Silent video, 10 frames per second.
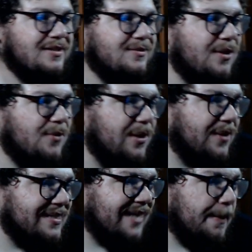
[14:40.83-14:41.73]
Where
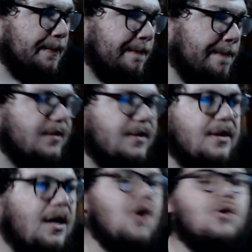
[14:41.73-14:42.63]
was I?
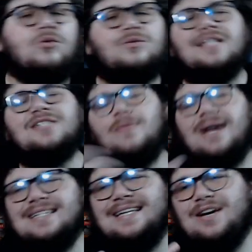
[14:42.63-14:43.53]
Oh, let's go
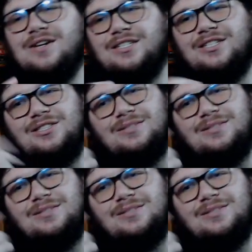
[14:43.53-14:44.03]
back to characters.